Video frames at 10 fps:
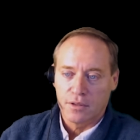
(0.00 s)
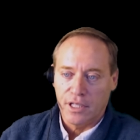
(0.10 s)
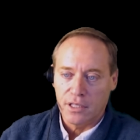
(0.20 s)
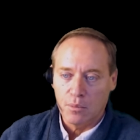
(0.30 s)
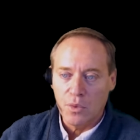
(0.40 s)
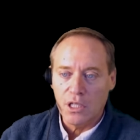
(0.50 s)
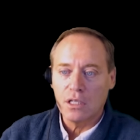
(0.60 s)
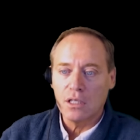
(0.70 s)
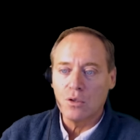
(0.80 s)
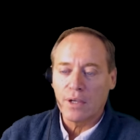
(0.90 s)
Right? The
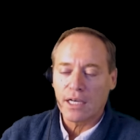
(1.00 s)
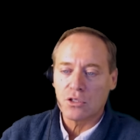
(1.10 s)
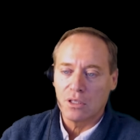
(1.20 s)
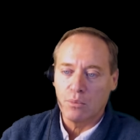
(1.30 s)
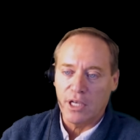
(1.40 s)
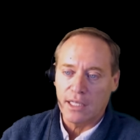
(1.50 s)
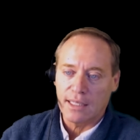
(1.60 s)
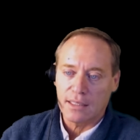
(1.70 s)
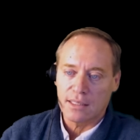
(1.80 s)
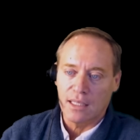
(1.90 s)
minute you actually make
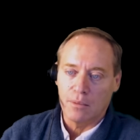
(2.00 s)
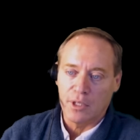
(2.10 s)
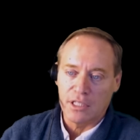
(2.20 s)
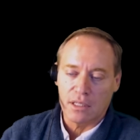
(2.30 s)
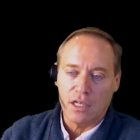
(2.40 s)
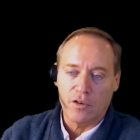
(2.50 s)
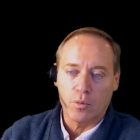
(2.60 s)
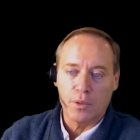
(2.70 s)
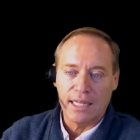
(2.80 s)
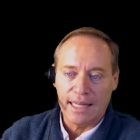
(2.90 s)
that statement as a
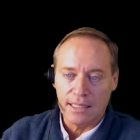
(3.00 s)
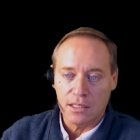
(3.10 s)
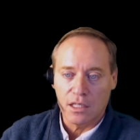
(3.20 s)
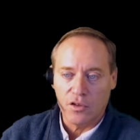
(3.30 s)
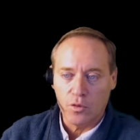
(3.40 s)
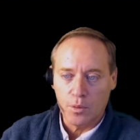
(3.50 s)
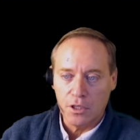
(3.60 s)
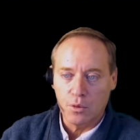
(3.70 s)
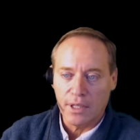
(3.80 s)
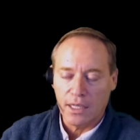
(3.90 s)
government, and as a
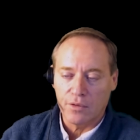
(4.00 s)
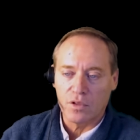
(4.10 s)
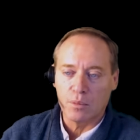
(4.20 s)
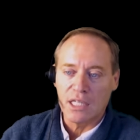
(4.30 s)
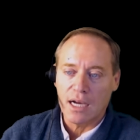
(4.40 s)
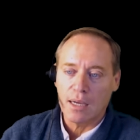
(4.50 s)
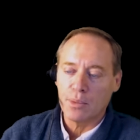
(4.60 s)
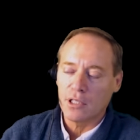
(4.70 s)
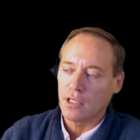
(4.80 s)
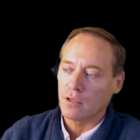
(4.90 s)
government, you have the
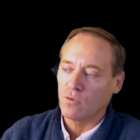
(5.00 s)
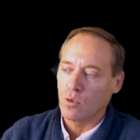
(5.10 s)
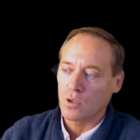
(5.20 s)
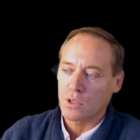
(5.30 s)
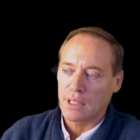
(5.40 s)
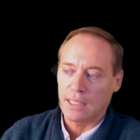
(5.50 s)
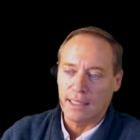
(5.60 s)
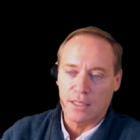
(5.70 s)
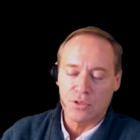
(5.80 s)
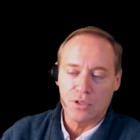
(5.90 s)
monopoly on force that
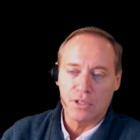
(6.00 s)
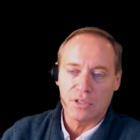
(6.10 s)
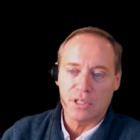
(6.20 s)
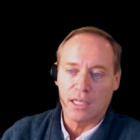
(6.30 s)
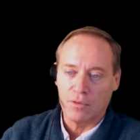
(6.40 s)
allows you to say,